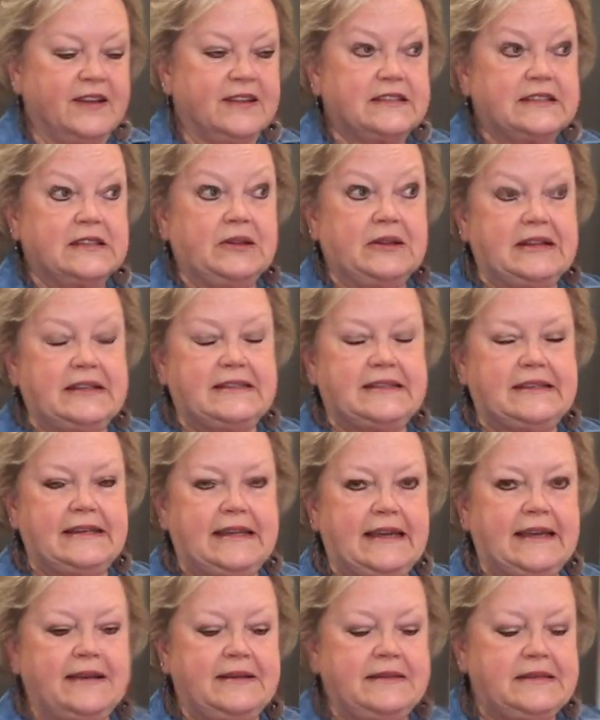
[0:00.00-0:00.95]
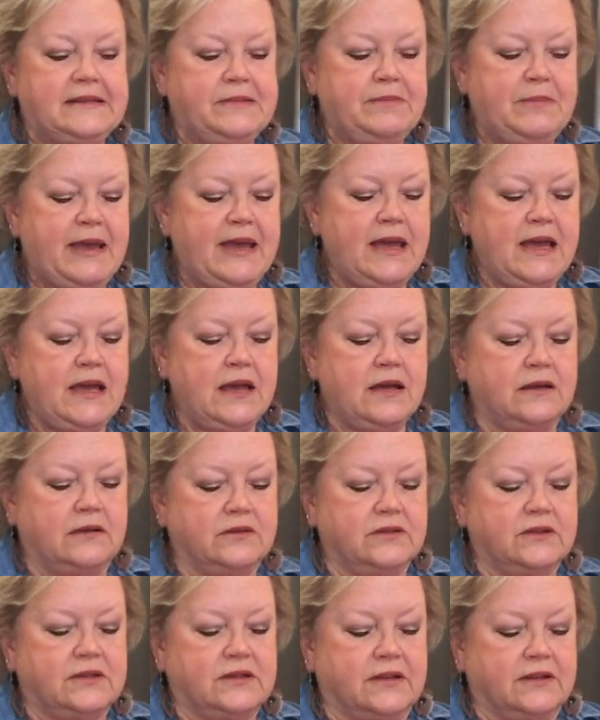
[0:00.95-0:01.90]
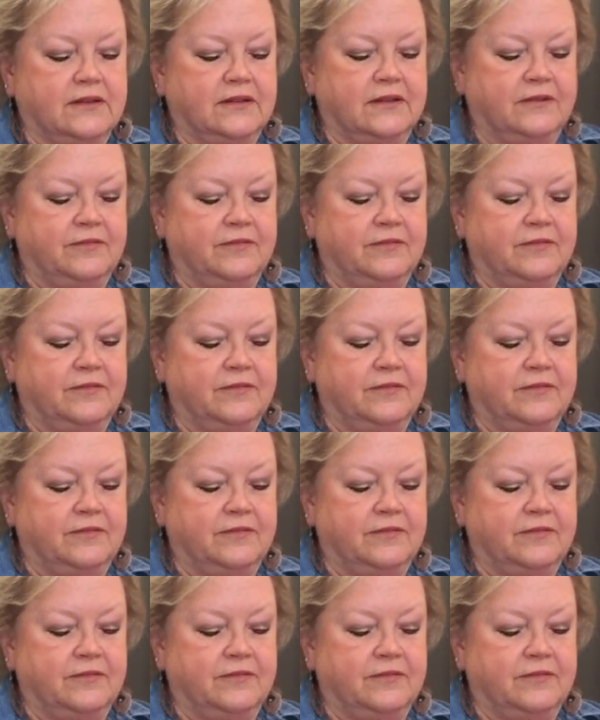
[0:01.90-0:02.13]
So let's see how it smells.